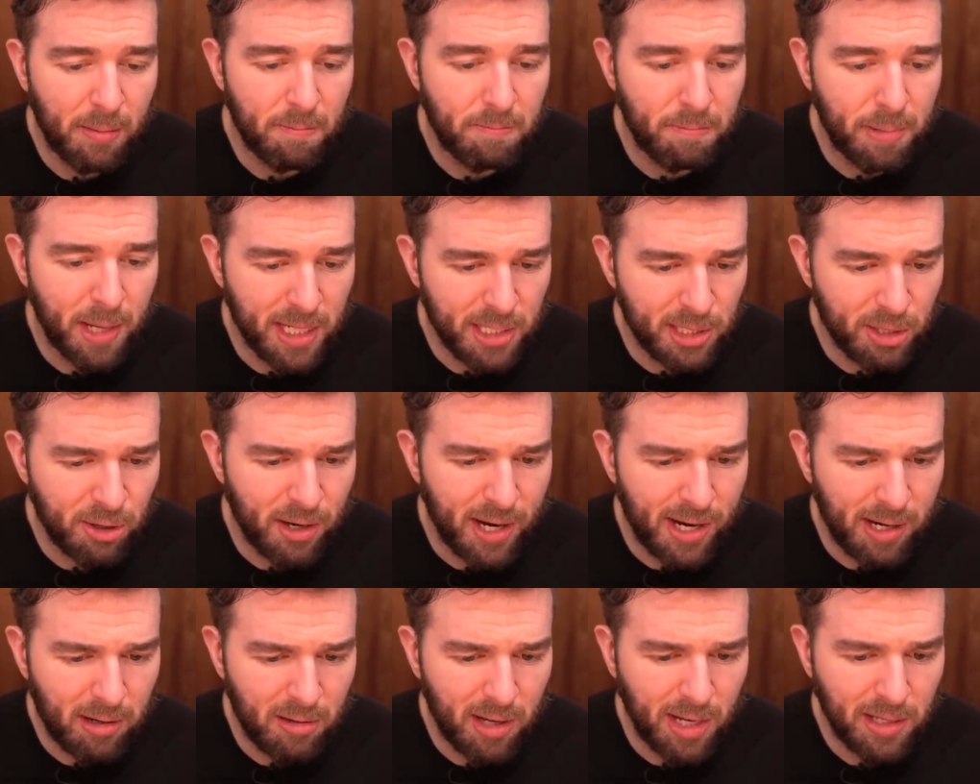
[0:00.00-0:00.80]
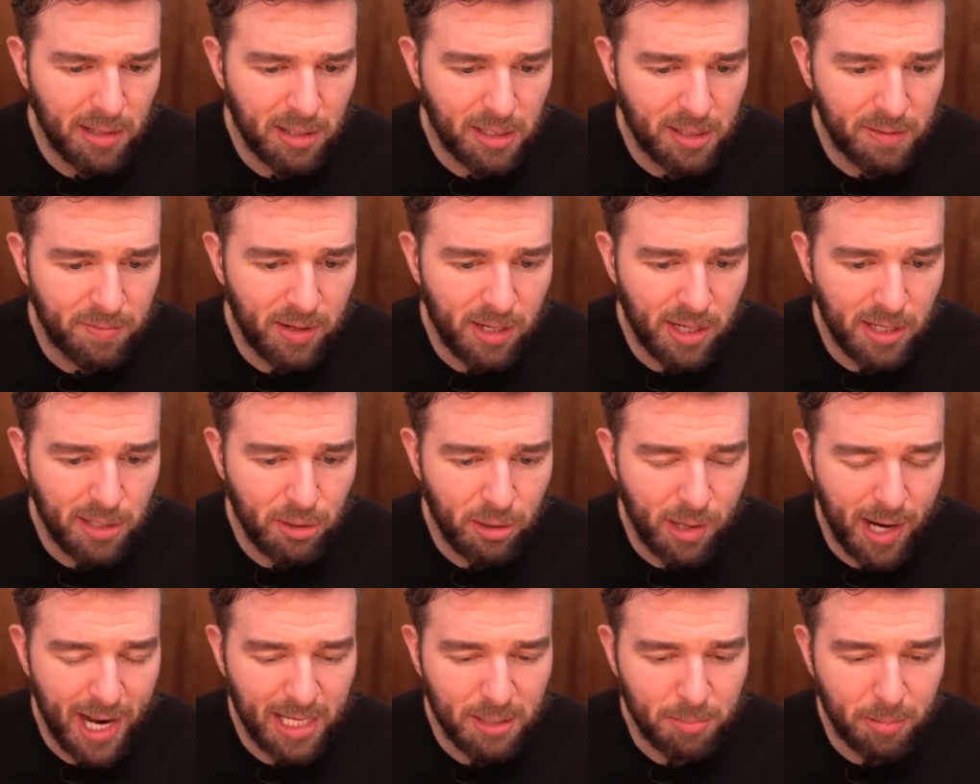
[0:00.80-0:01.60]
picture, hairline looks very
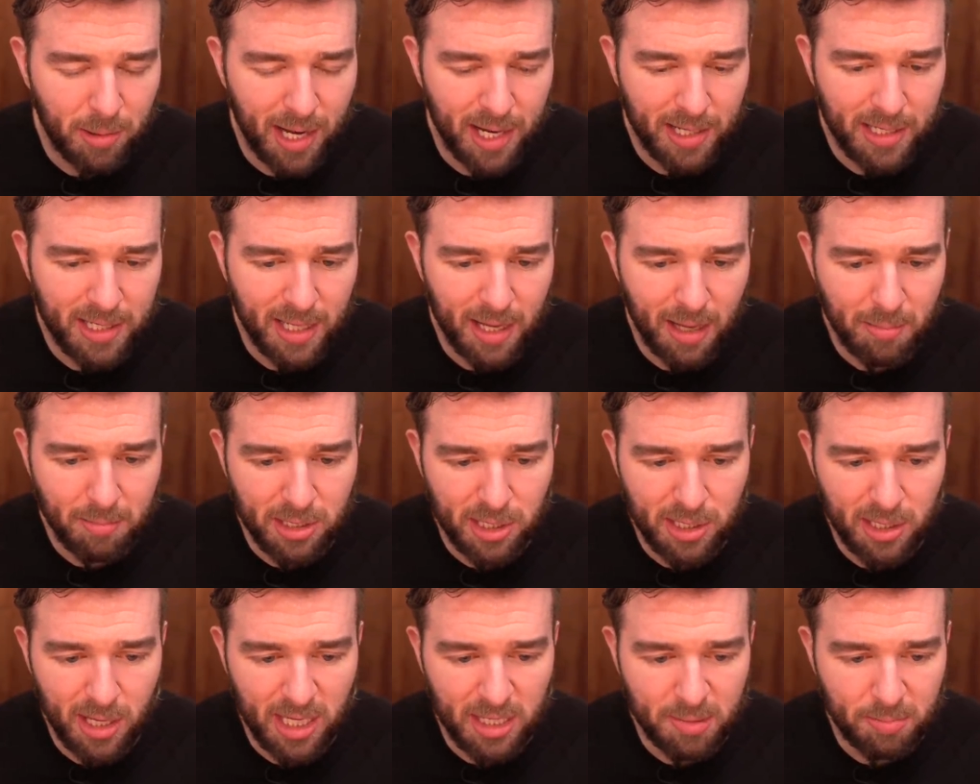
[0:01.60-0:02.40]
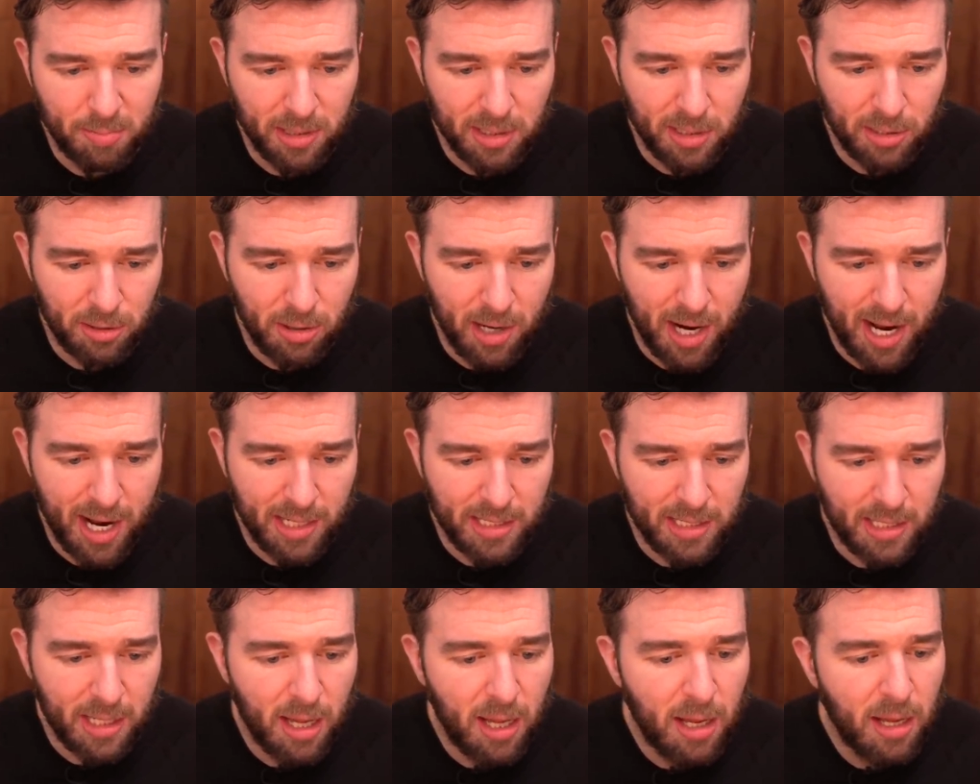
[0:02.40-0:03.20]
transplanty. I'm sus, but
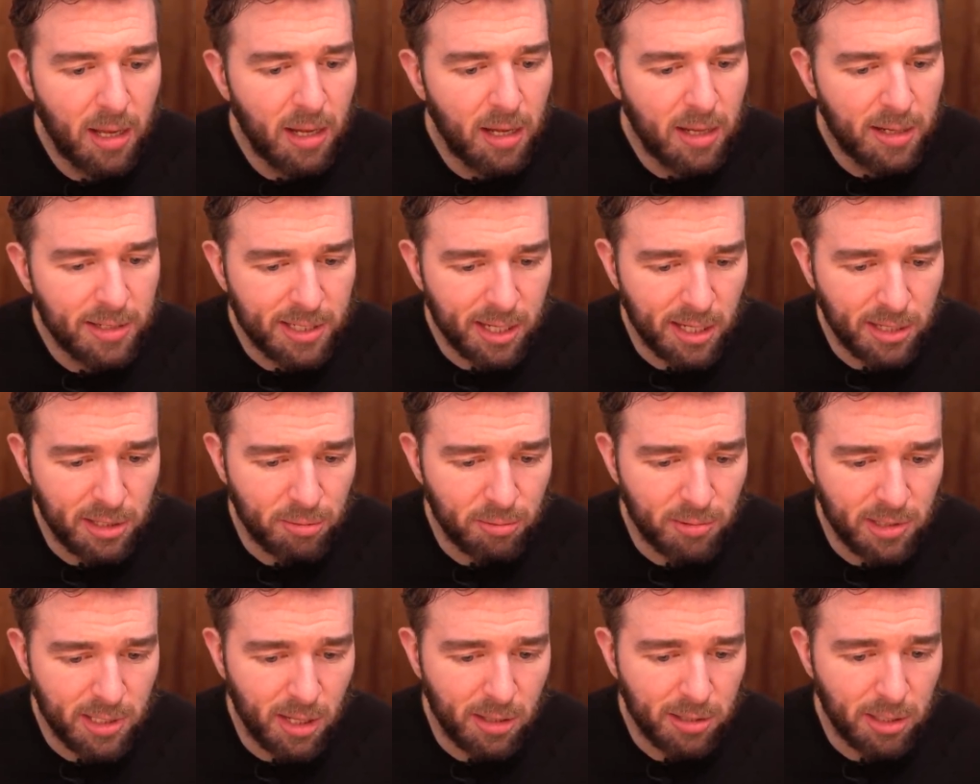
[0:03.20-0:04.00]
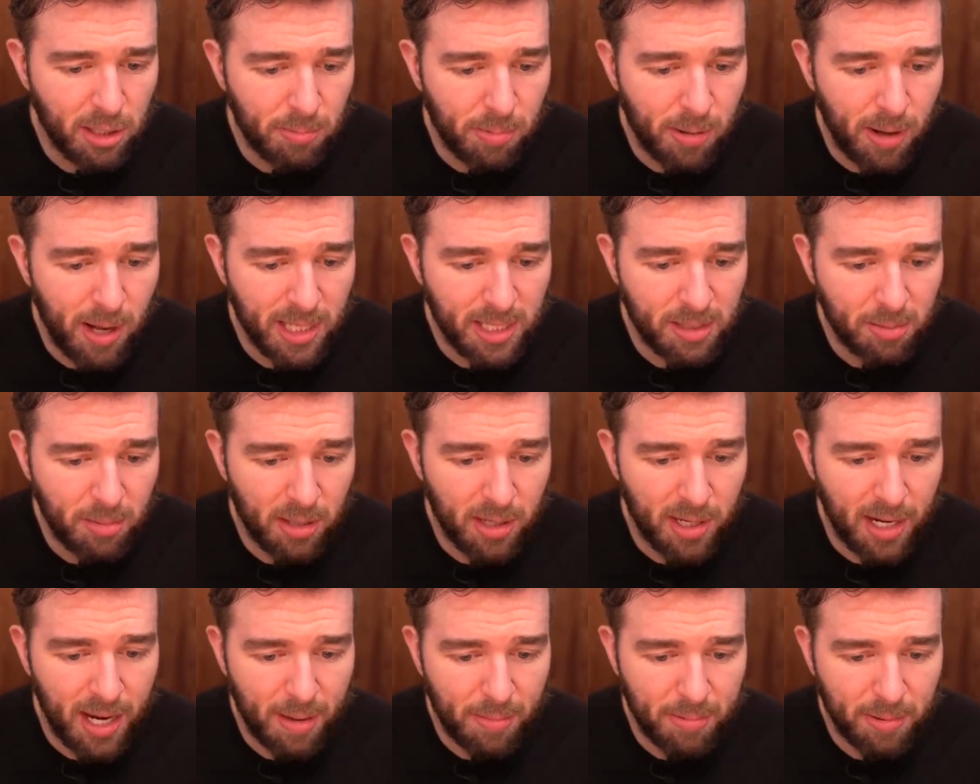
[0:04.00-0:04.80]
grats. Such results are possible
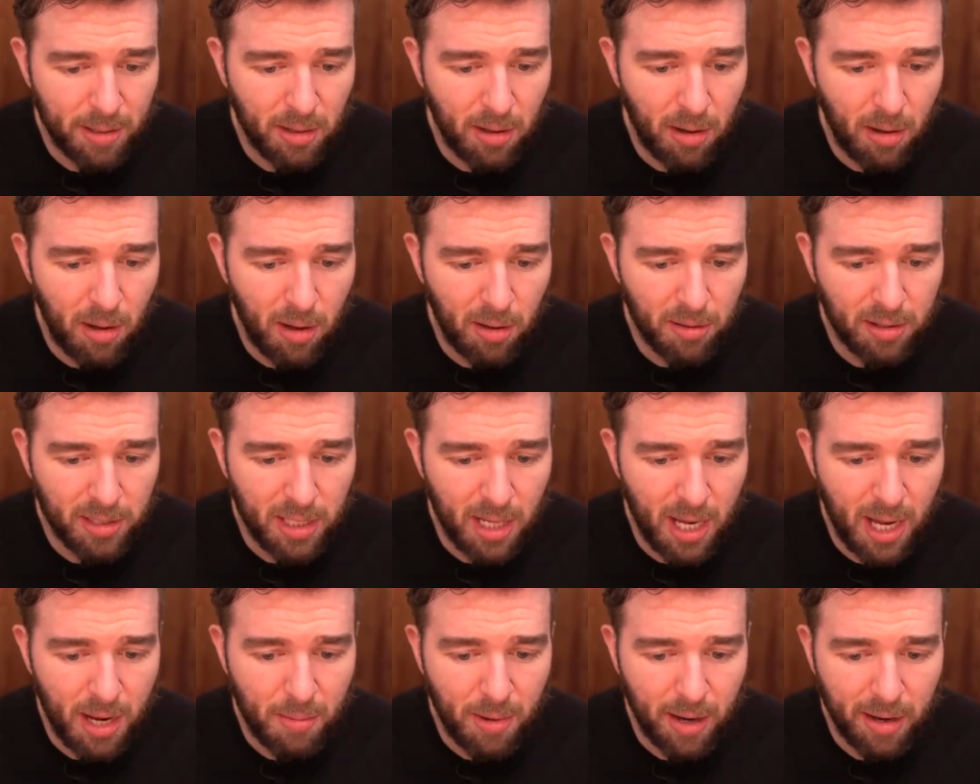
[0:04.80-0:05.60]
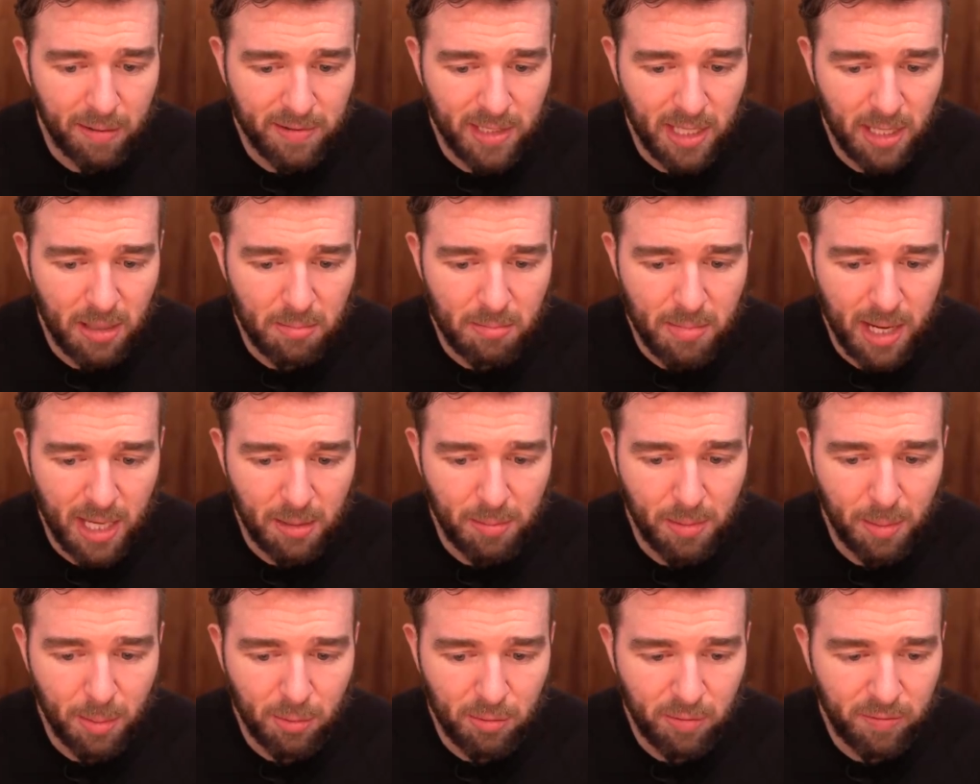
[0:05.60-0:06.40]
and happen all the time. I've seen many
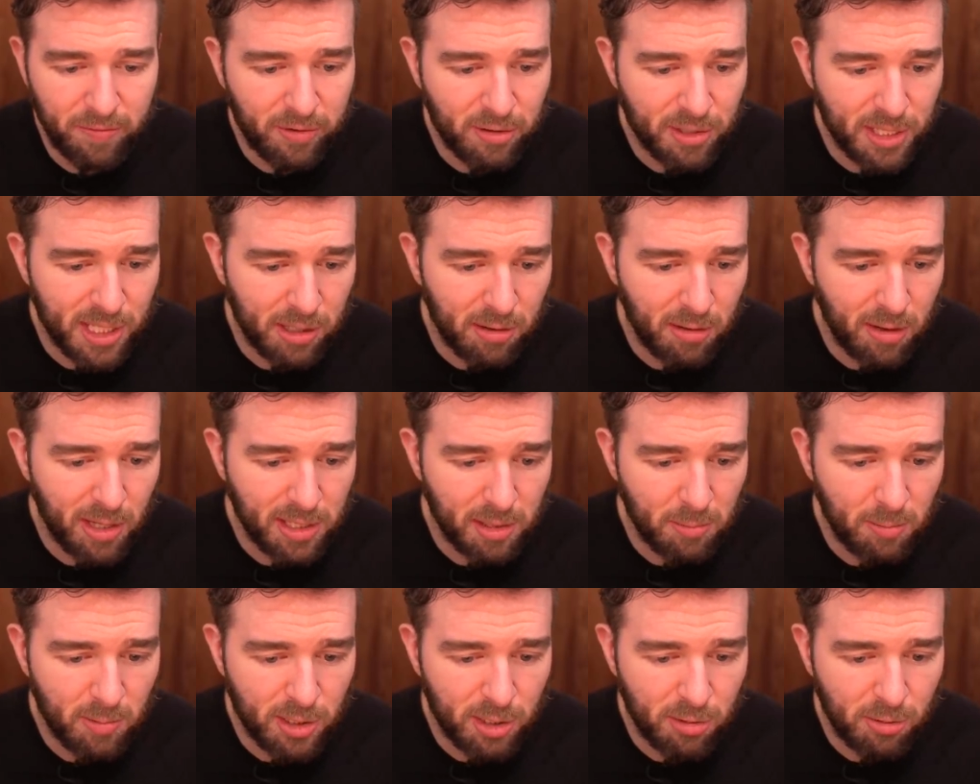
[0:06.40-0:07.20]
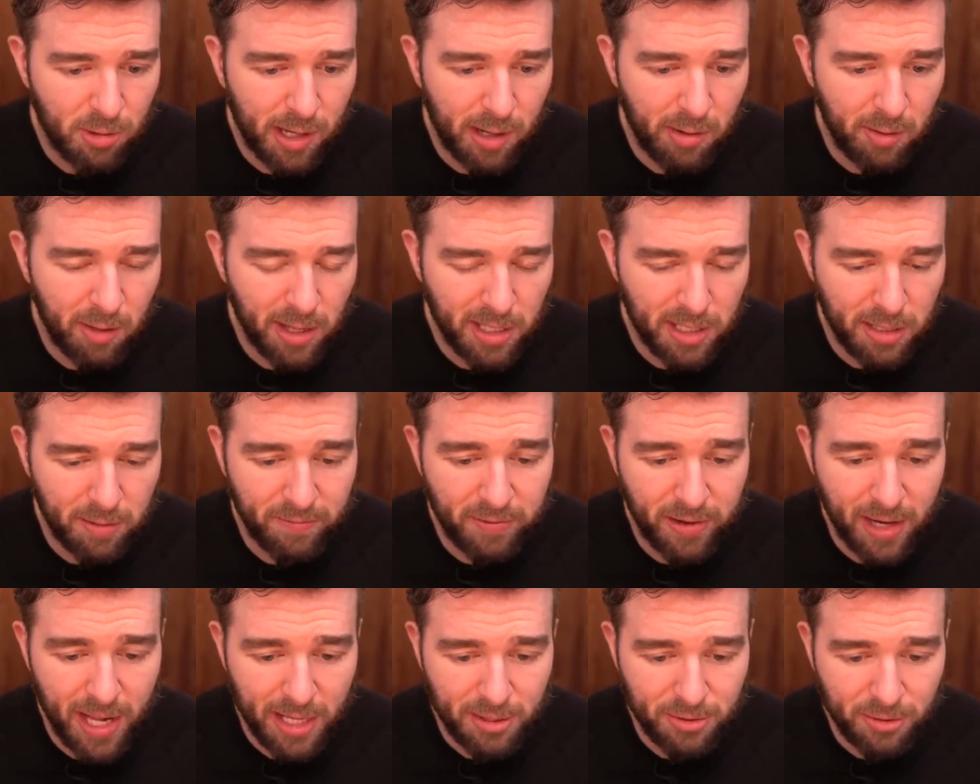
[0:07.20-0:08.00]
people reverse hair loss and restore hairlines on
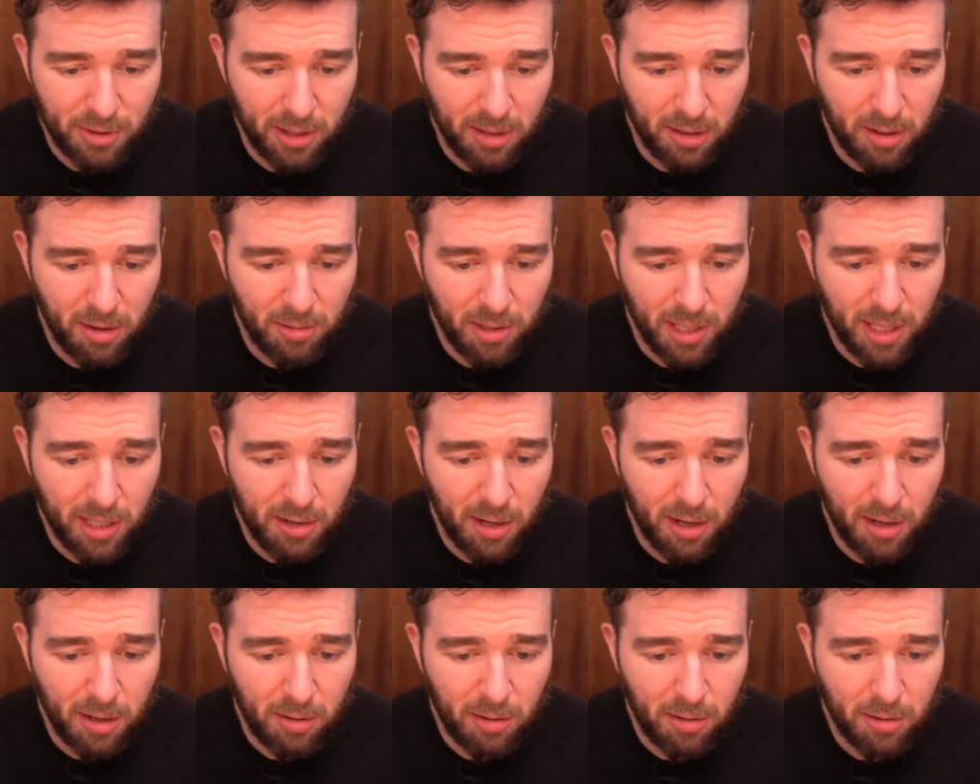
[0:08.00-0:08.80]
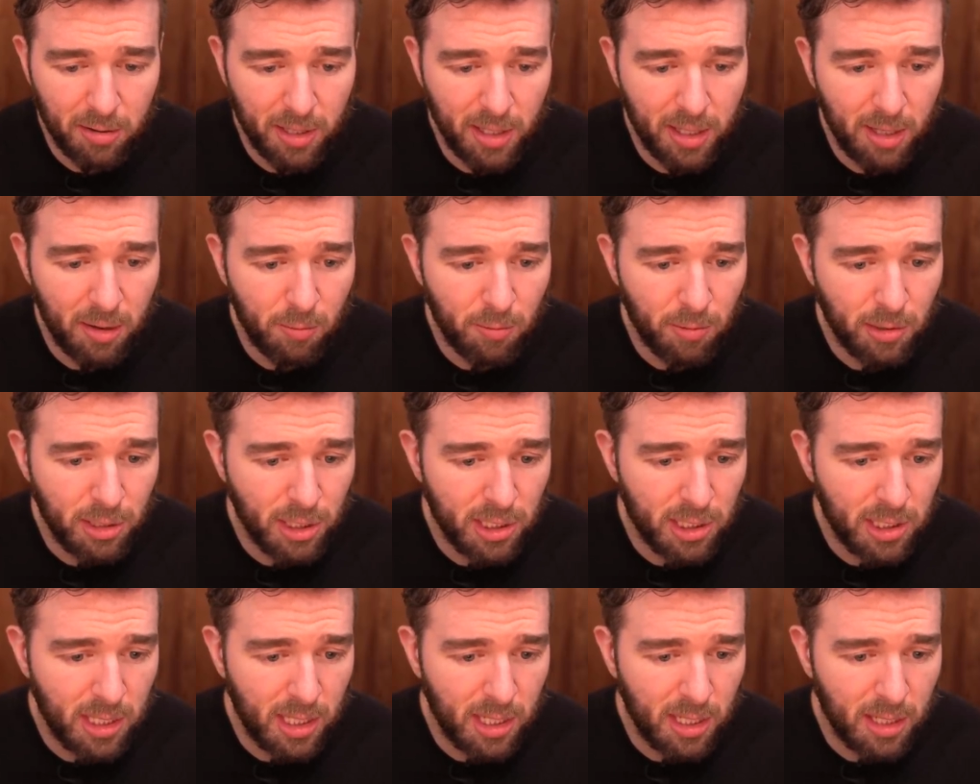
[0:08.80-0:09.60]
finasteride alone. He caught it early, which
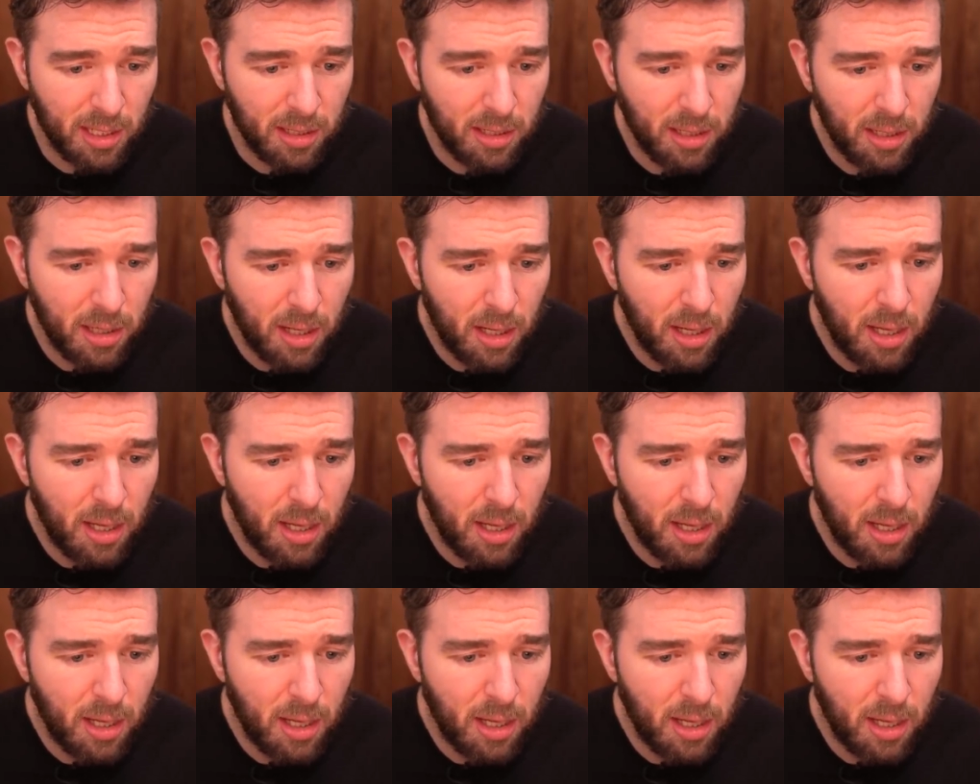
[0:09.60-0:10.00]
is key.